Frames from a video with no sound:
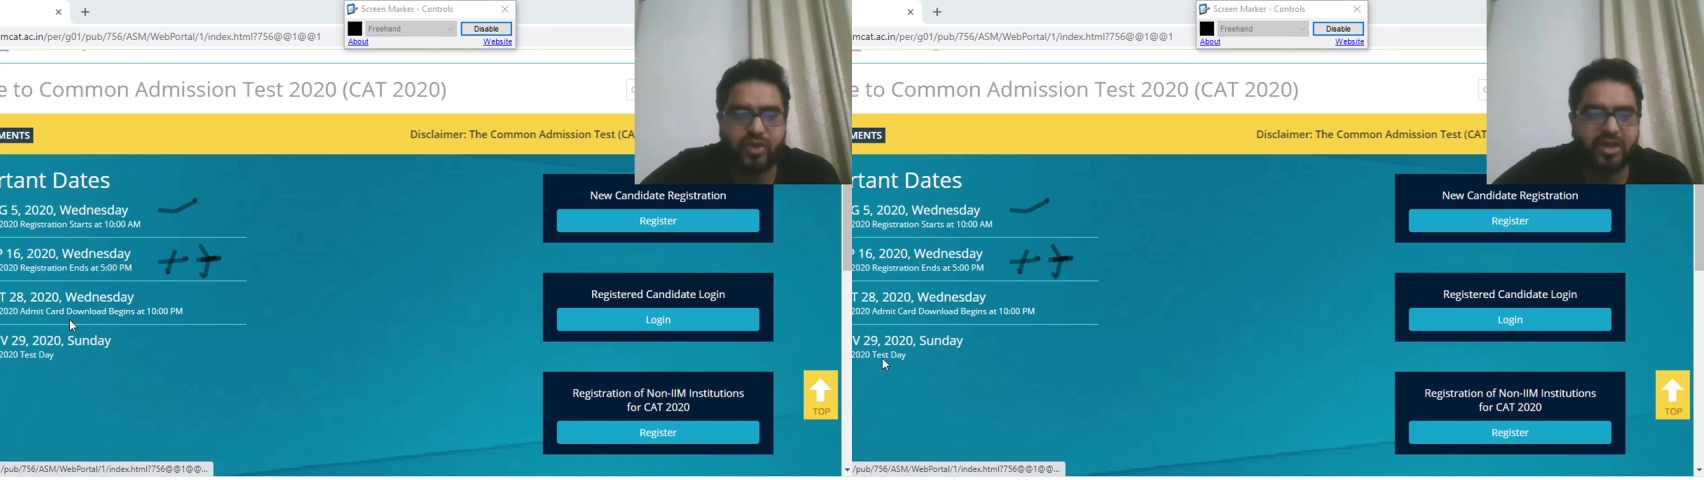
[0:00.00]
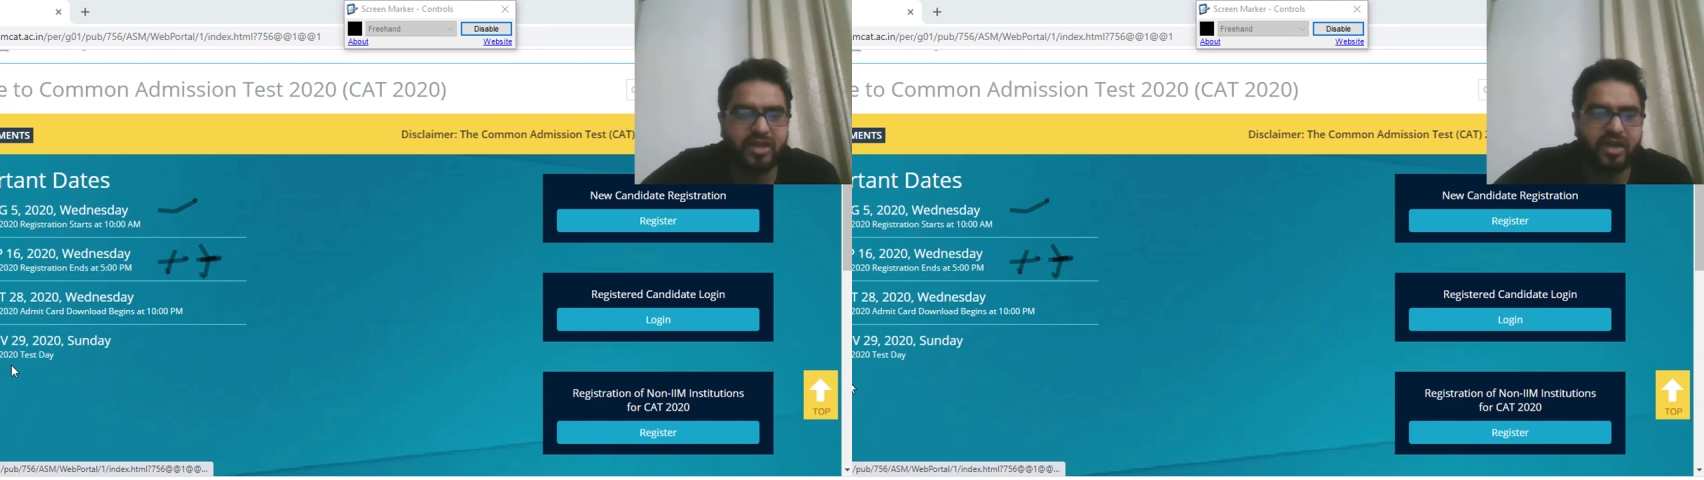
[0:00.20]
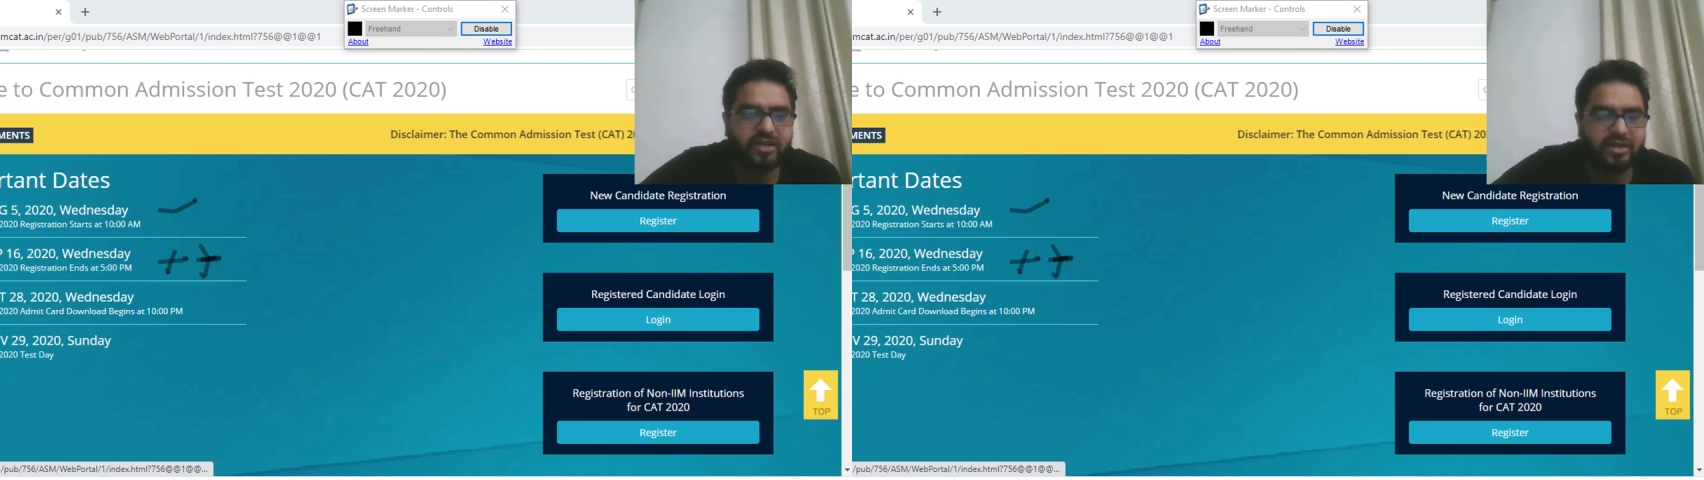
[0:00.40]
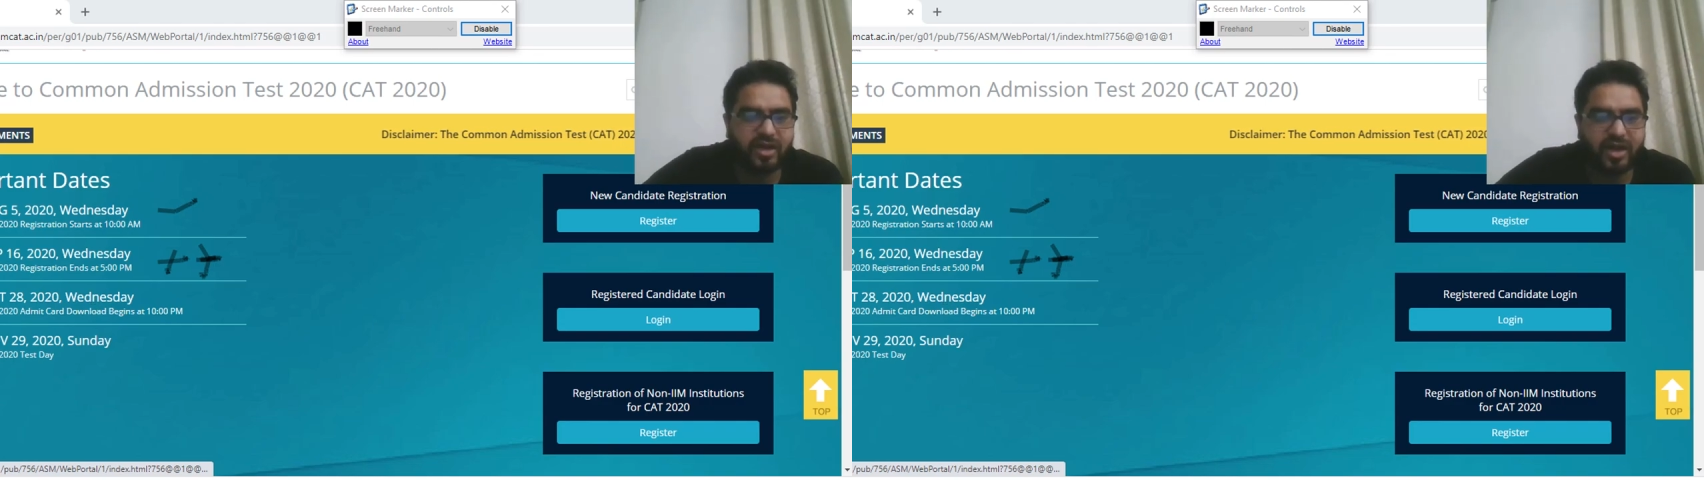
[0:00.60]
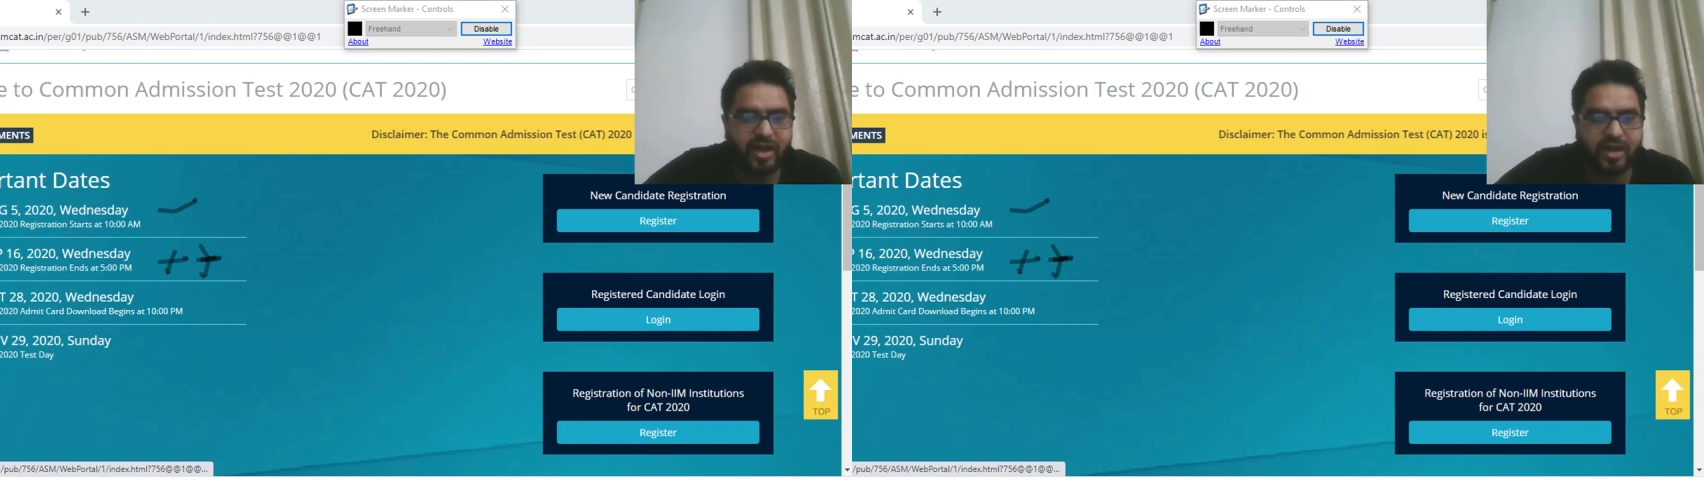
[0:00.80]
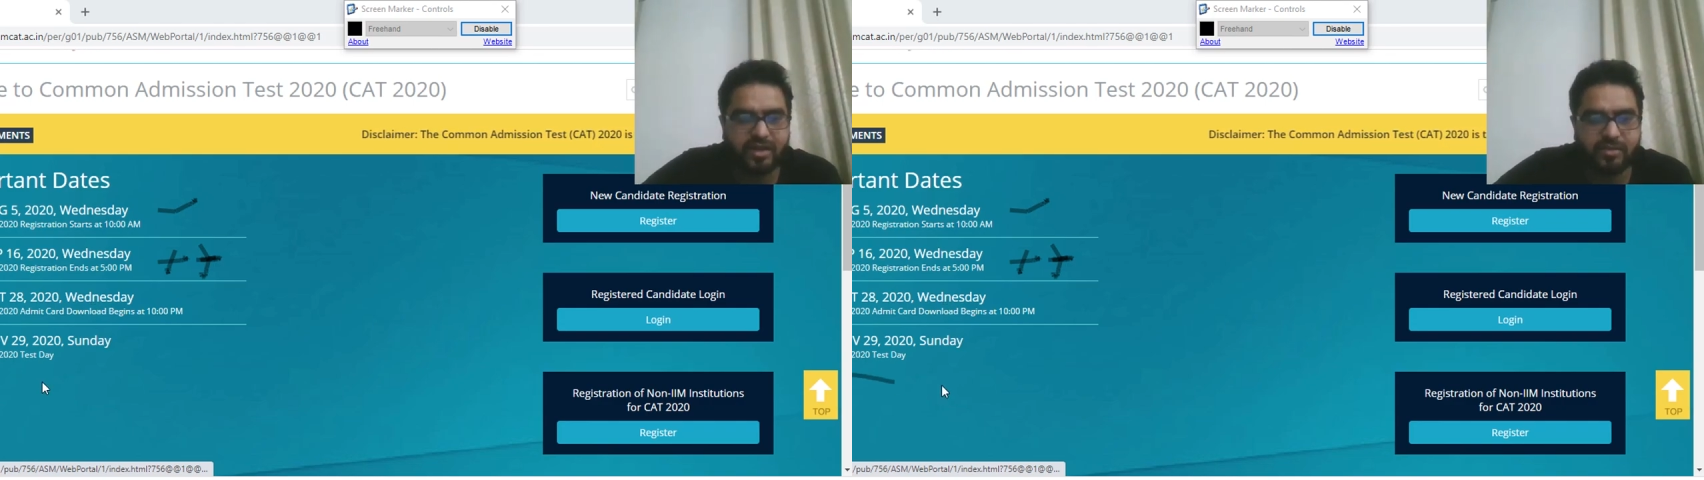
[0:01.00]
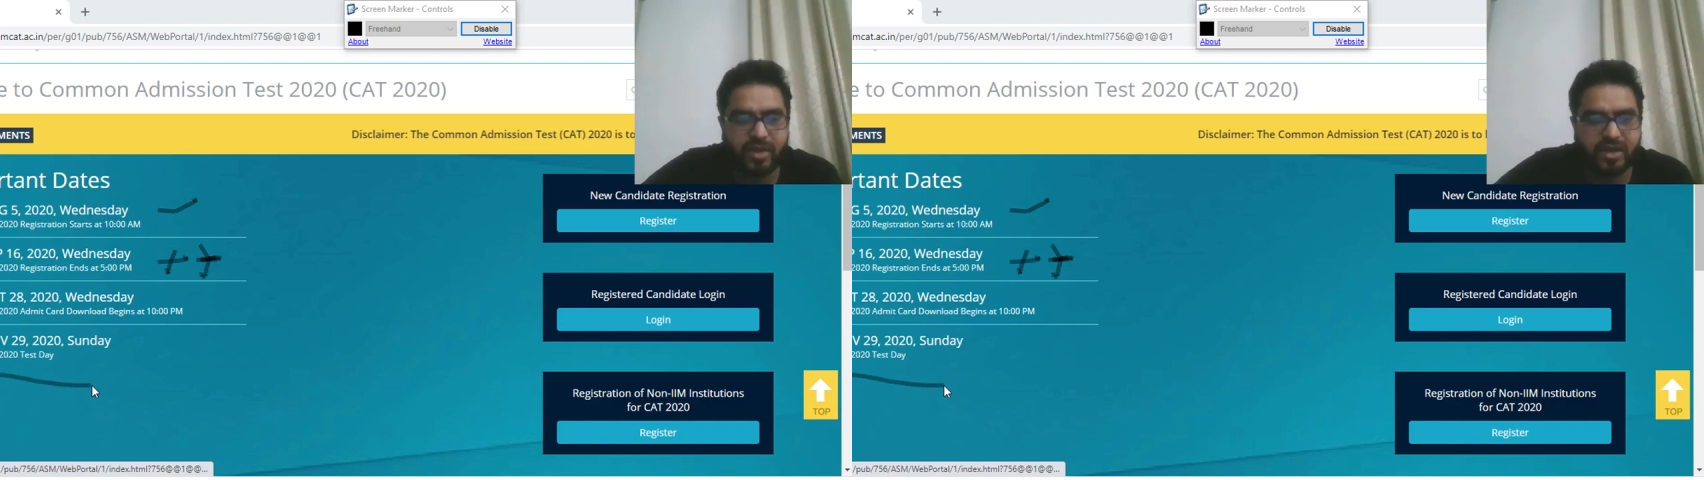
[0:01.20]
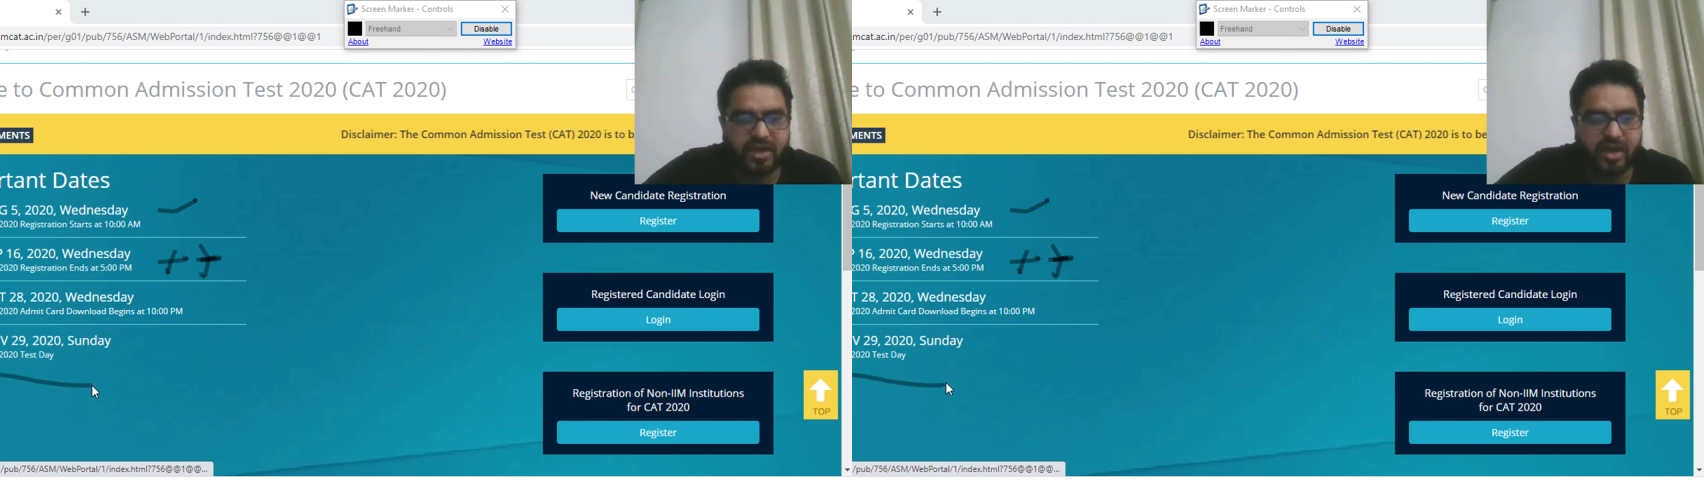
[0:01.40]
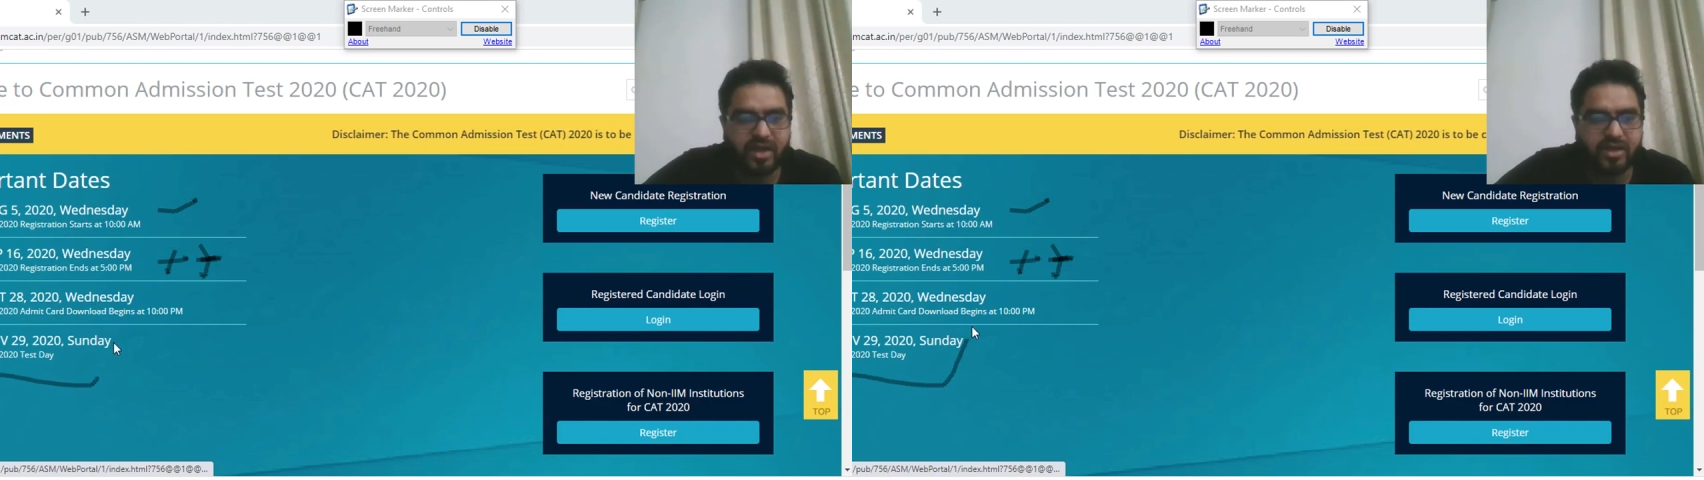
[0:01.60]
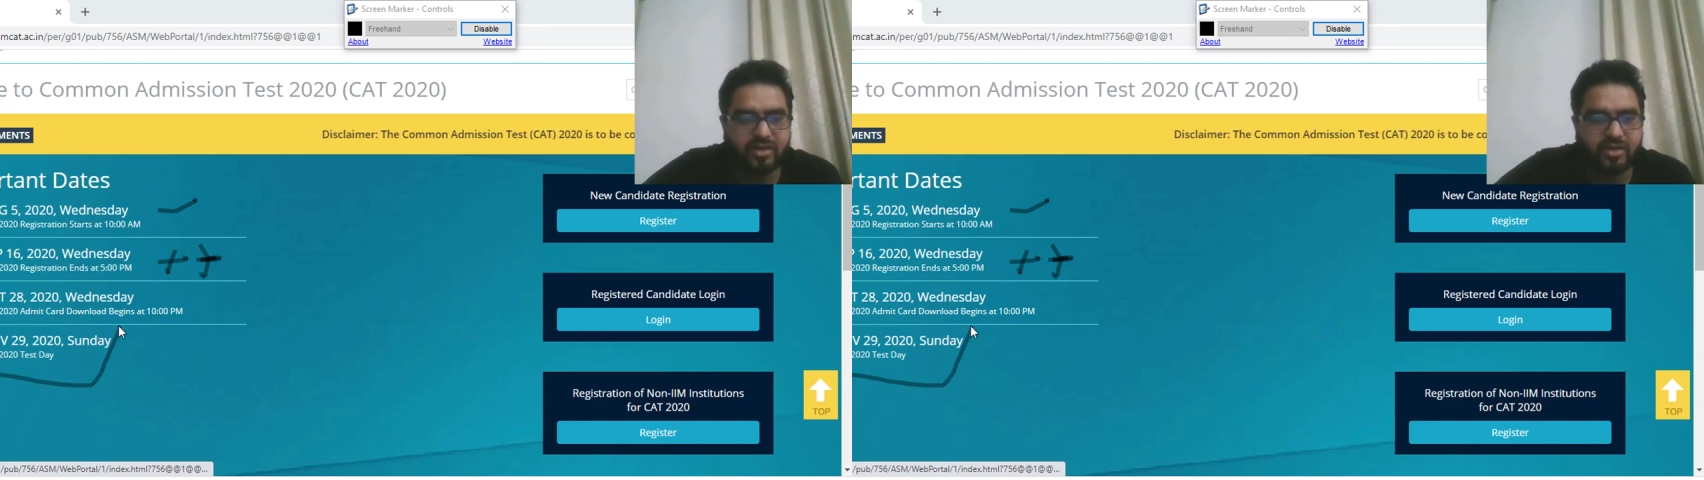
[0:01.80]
28th and the big day